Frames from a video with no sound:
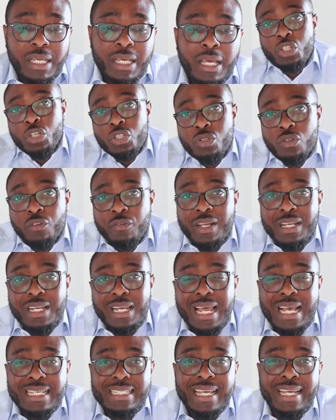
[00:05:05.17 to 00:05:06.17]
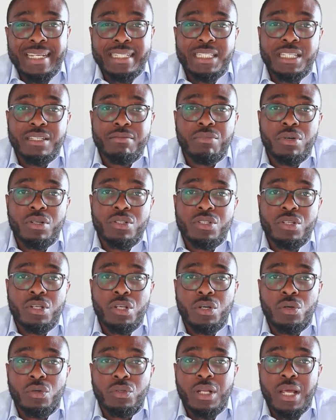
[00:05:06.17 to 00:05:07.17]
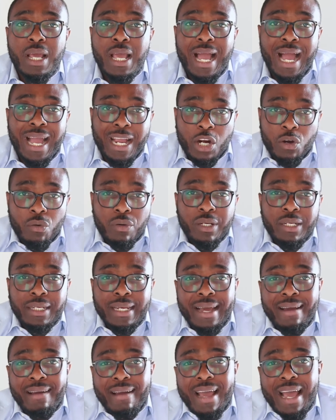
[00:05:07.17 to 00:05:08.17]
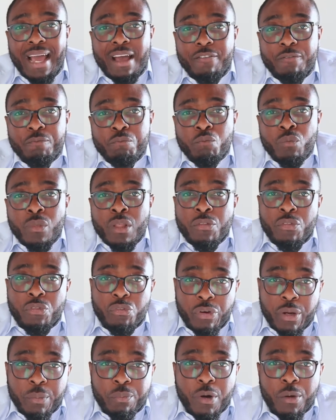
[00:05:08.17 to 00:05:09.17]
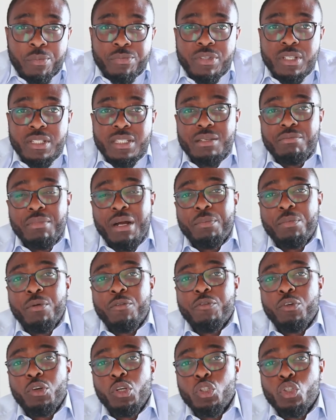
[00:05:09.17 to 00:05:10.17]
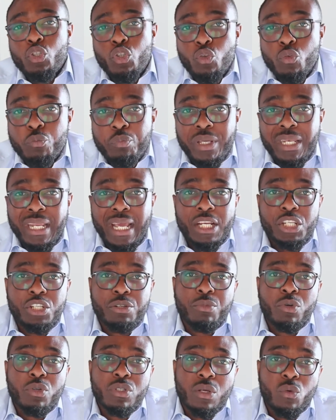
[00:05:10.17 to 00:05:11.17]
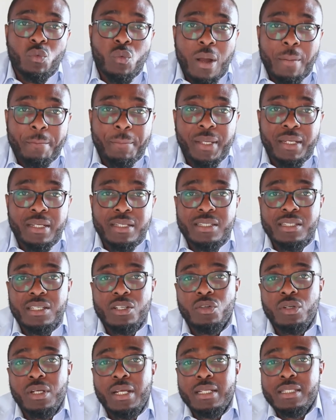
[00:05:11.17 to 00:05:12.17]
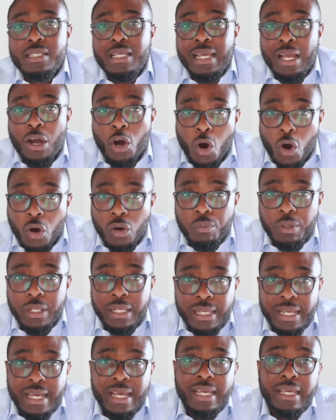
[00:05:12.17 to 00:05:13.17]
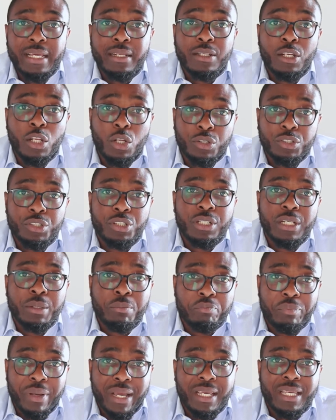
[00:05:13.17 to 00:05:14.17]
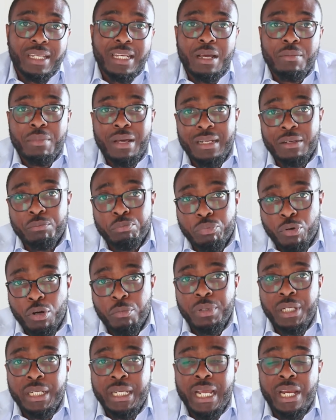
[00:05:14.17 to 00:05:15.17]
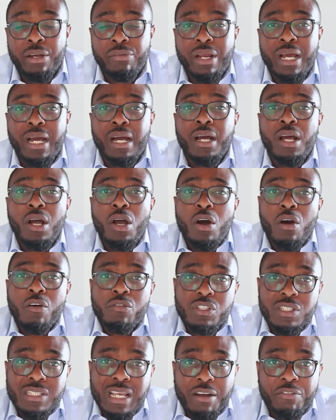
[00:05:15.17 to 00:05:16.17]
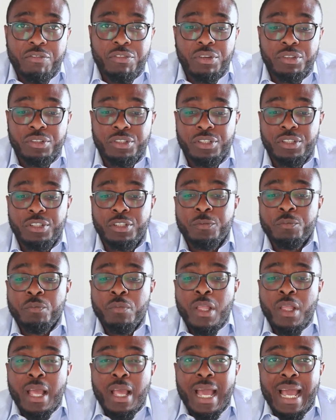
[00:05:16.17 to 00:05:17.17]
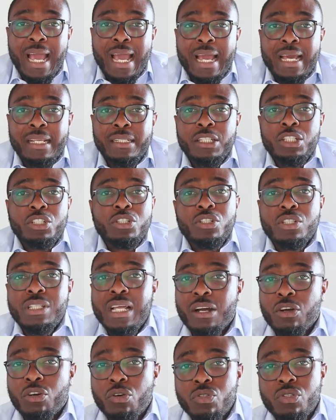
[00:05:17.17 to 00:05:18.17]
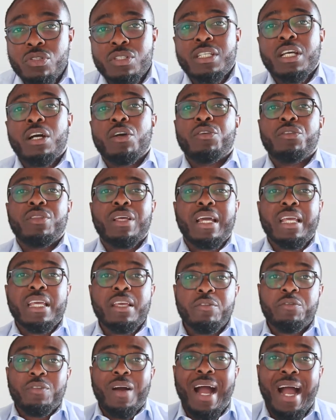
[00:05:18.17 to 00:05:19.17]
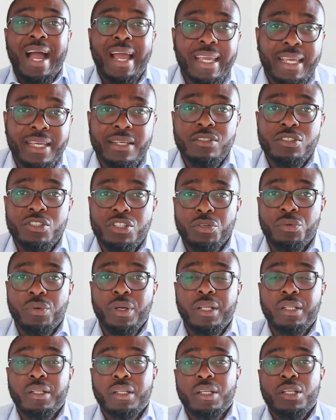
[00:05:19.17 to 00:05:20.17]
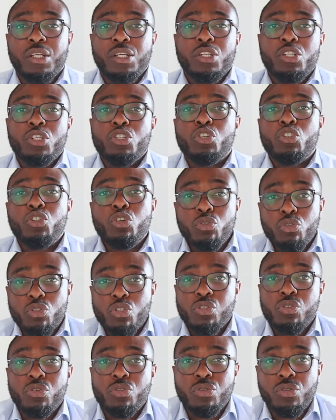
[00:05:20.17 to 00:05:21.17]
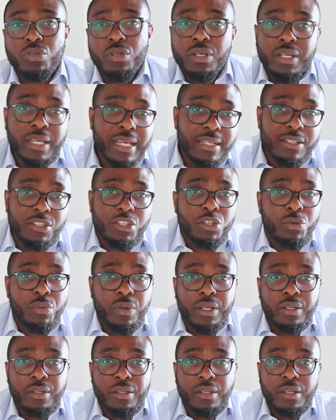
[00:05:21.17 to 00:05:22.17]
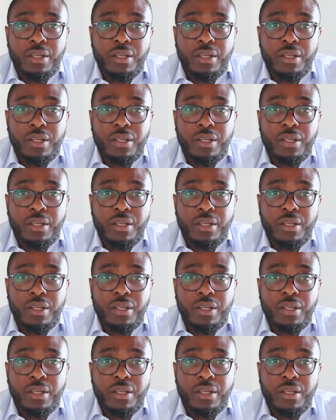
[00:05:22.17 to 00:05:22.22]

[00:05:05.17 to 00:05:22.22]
Just over the last 18 months alone, I currently now have 3 properties in my portfolio, 2 being HMOs and 1 being a single let, all here in London, in Beckenham and Bromley area of South London. And it just now goes to tell you that if I can do it, you too can do it.